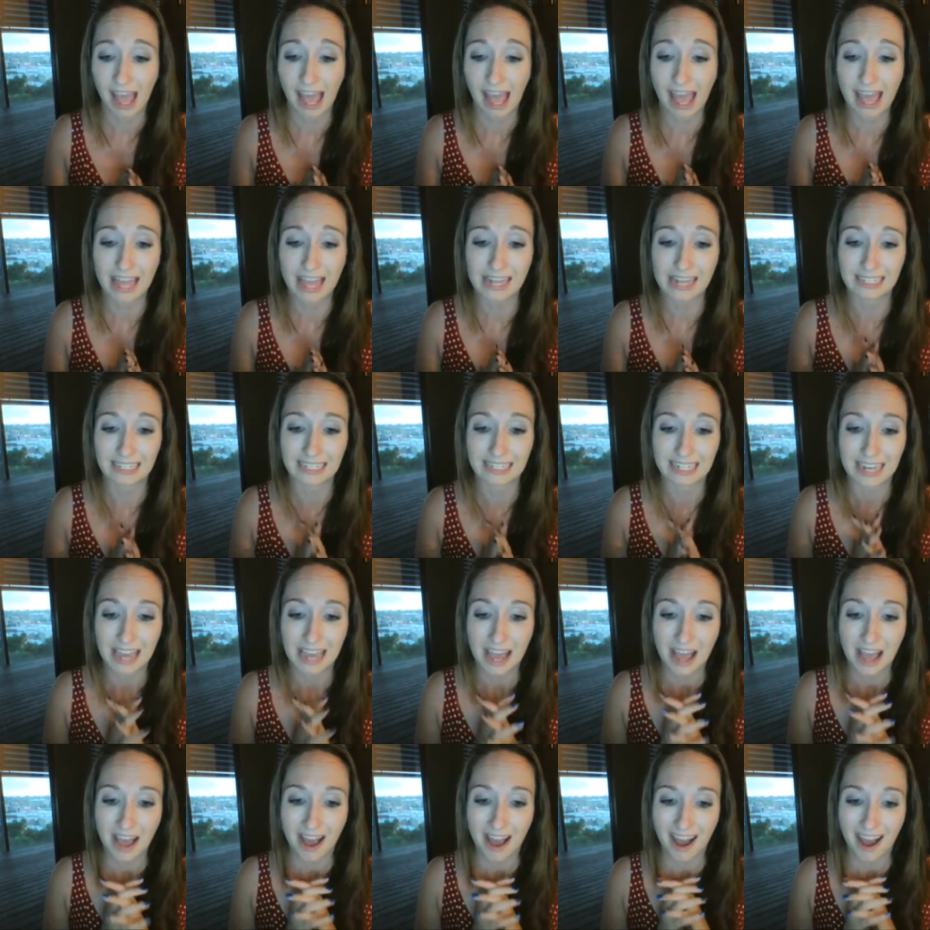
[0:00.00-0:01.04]
And
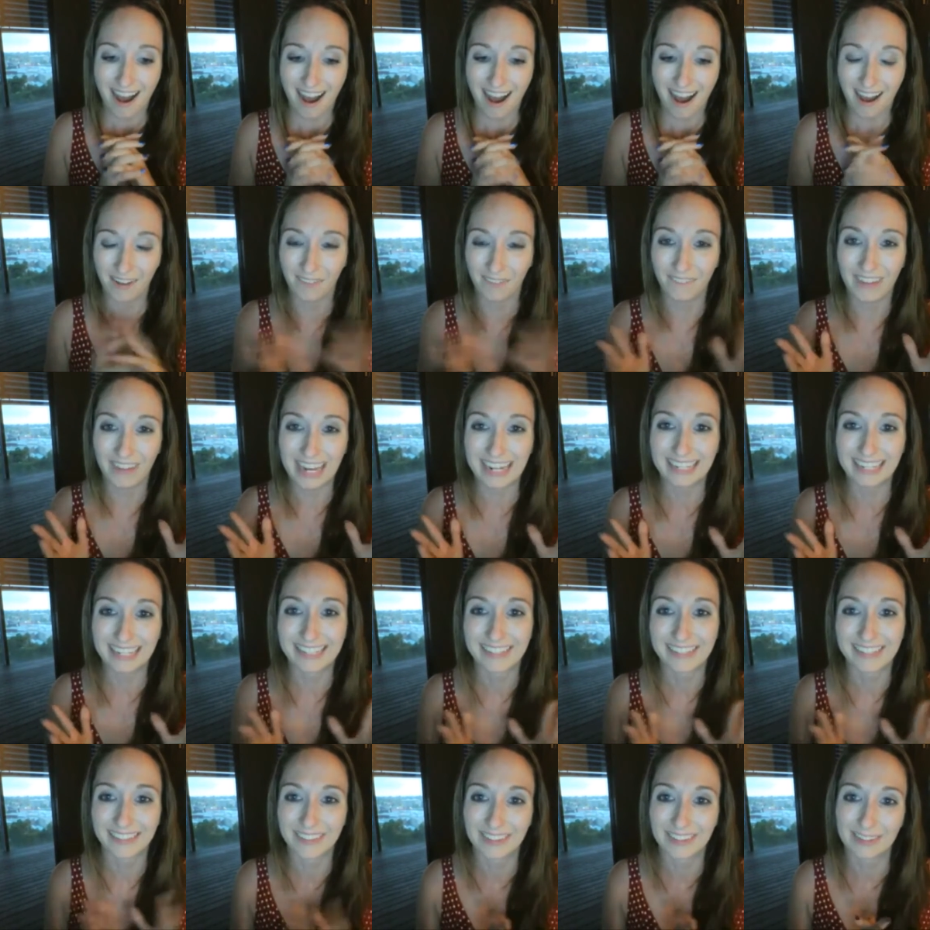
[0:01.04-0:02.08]
I went
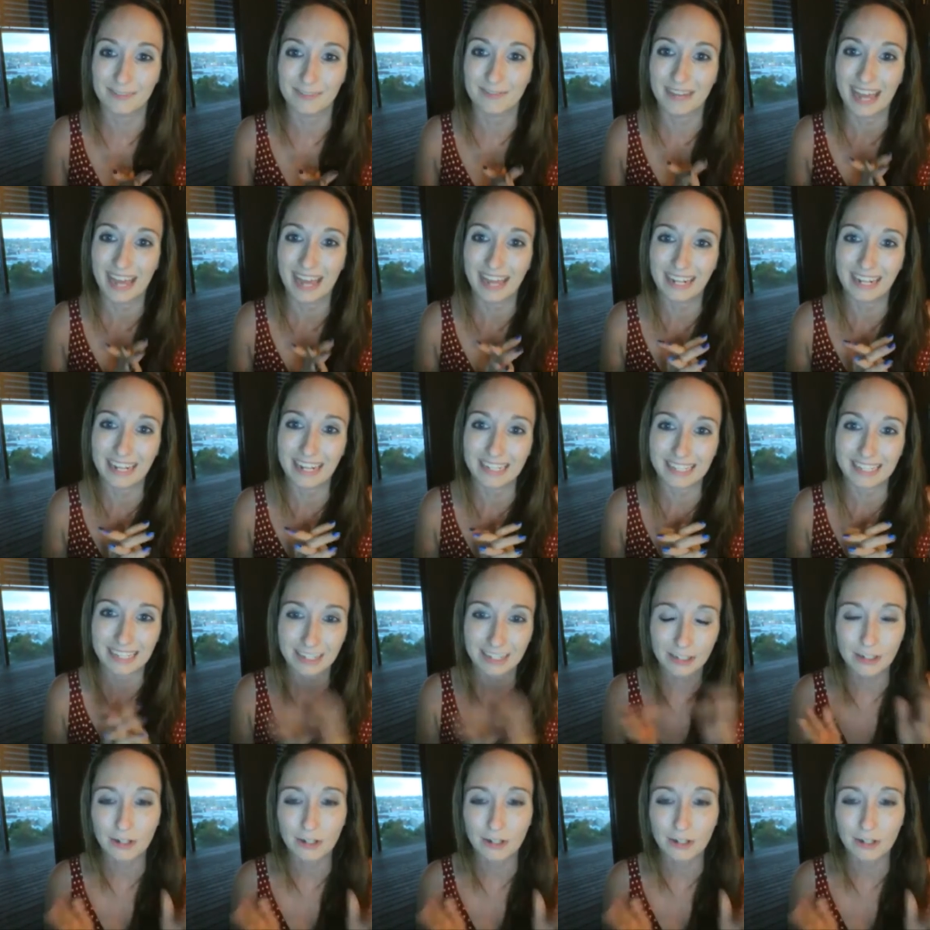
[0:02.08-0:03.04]
and saw them and they said,